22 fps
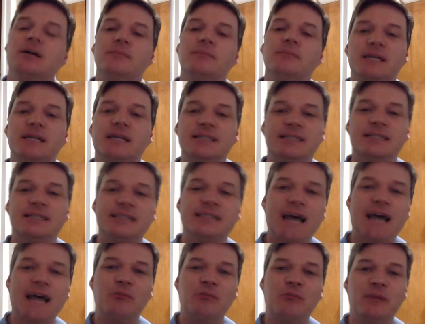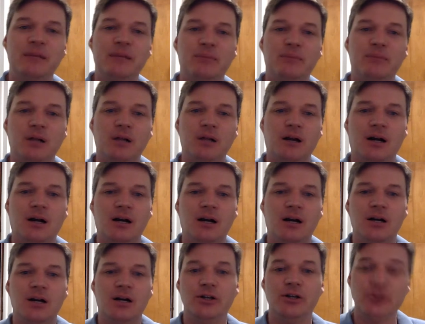because it's how people
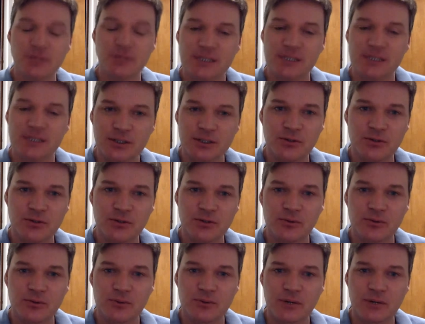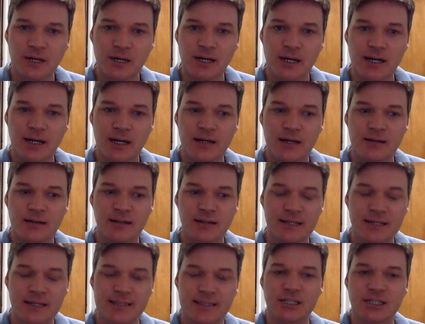are used to
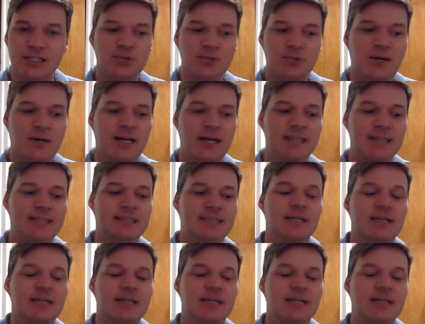listening to us,